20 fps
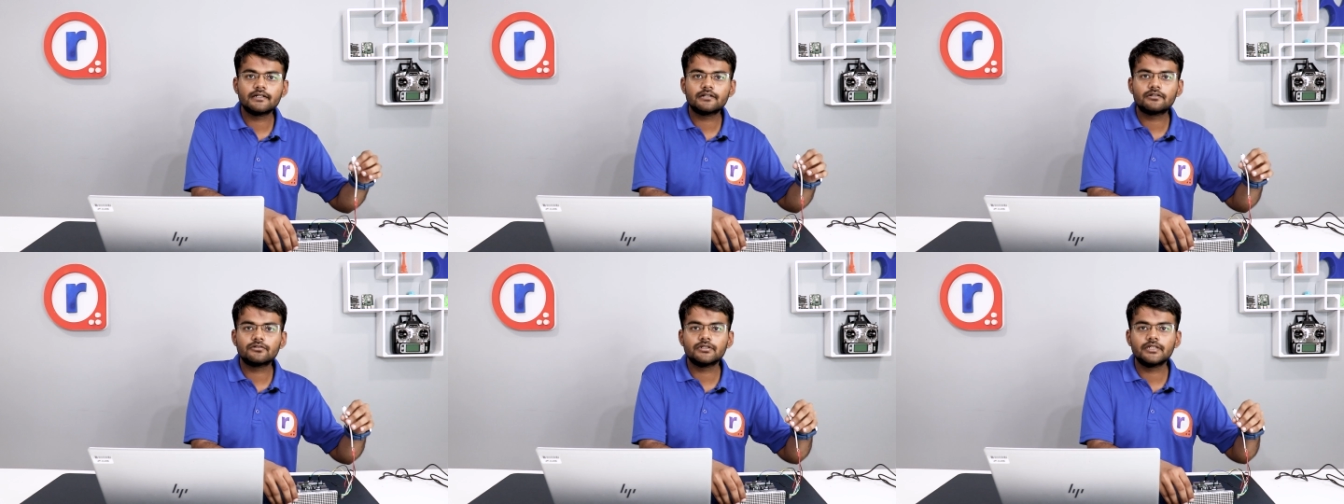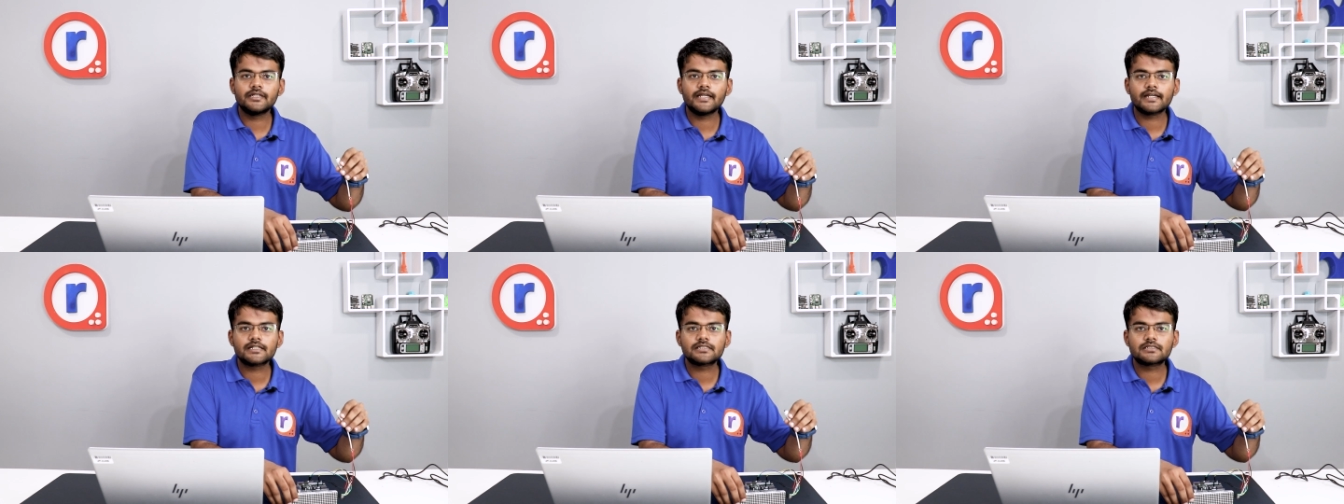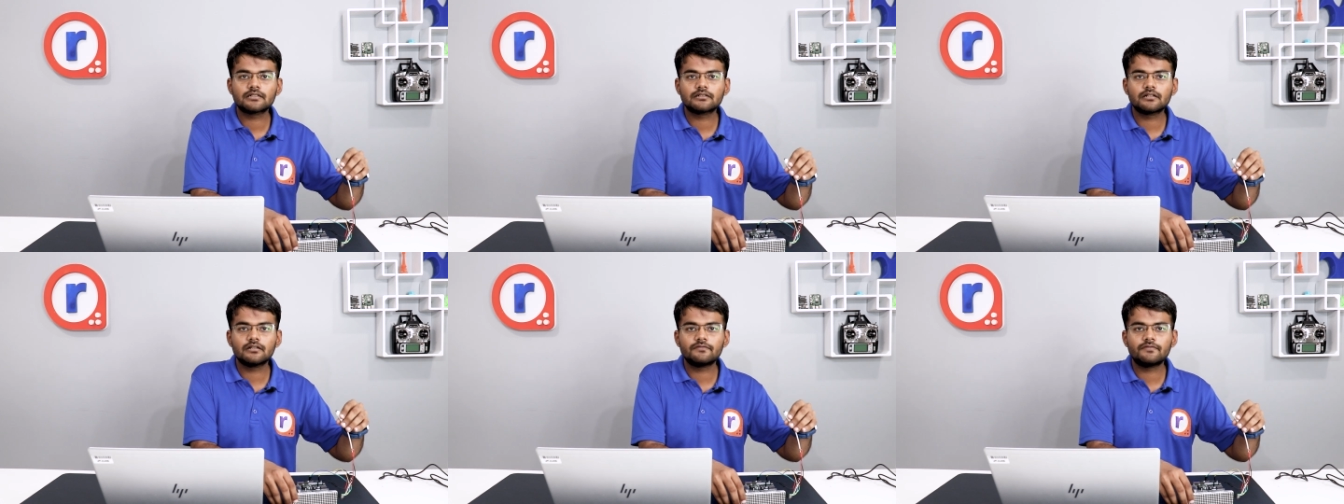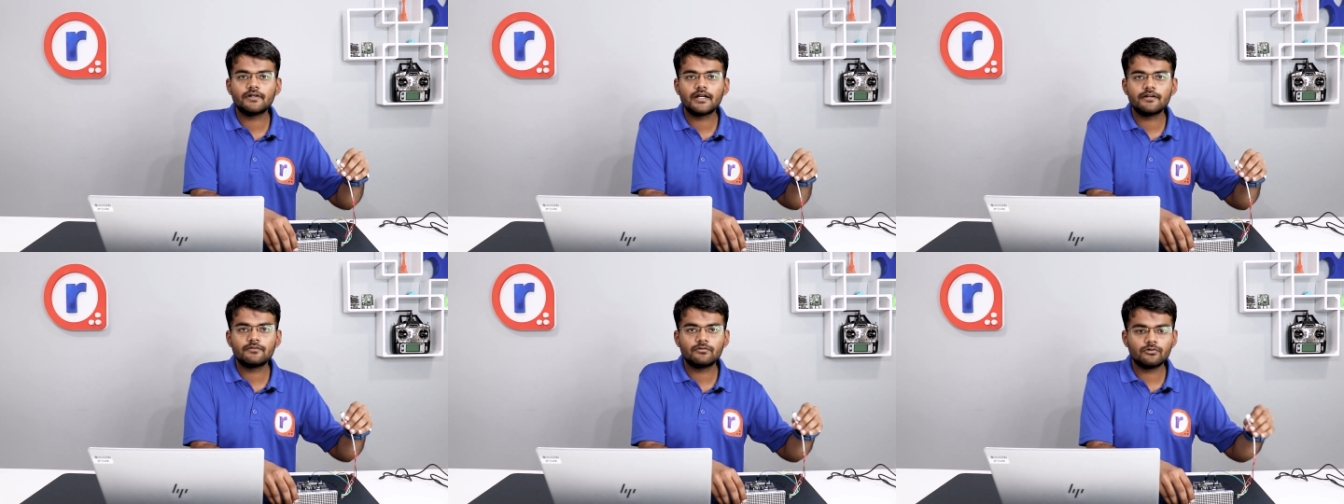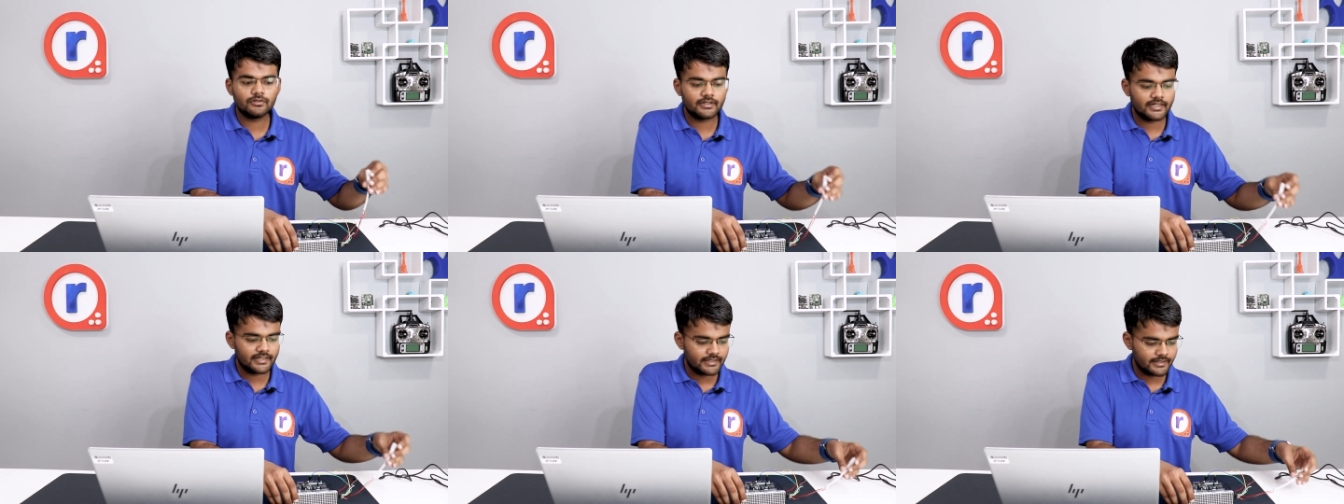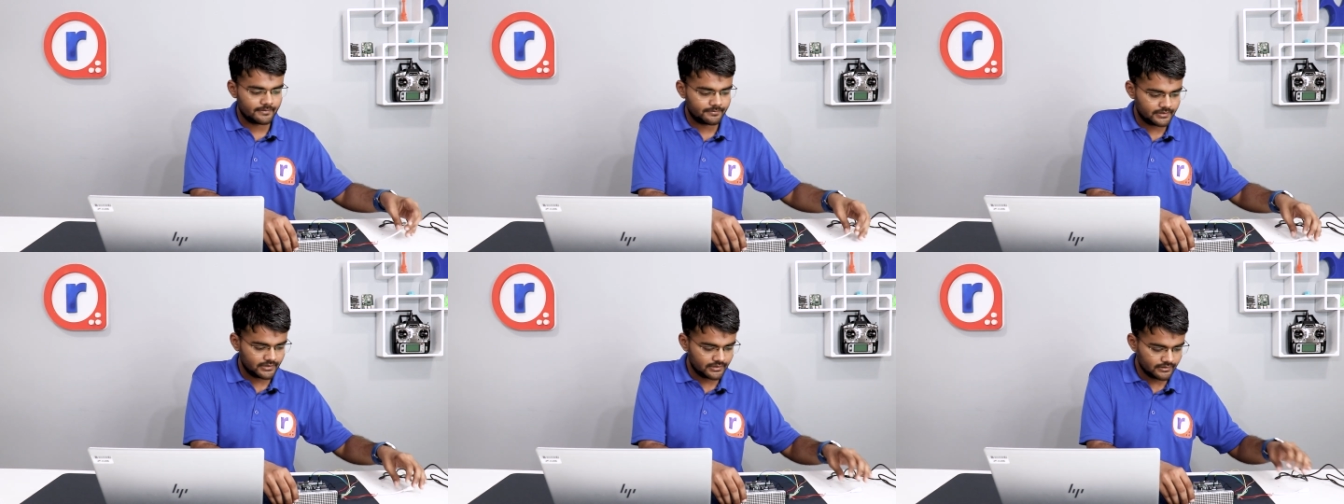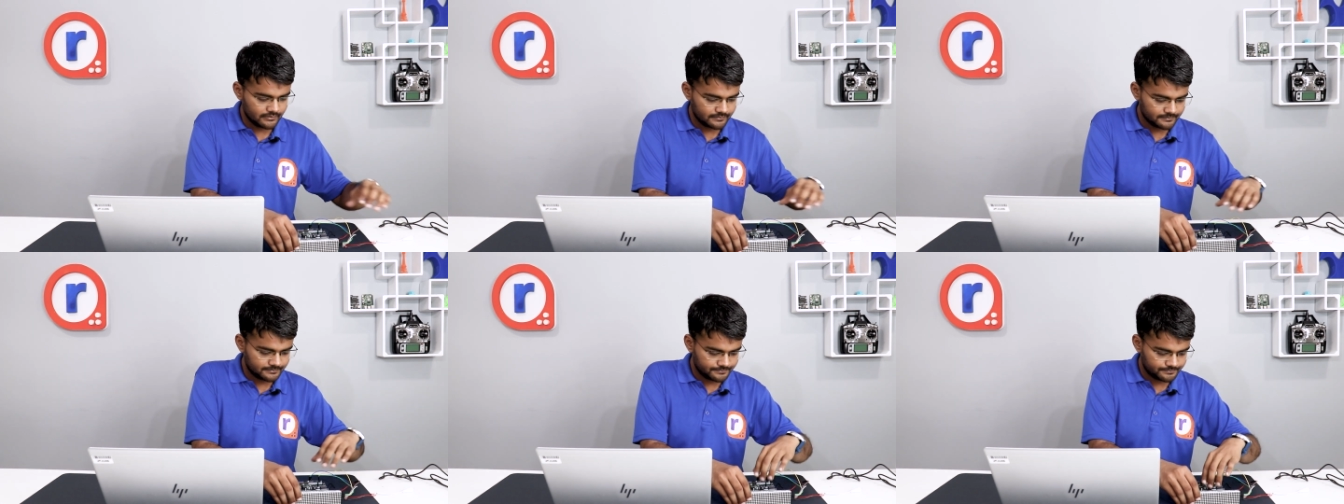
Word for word: it to the external 5 volt adapter.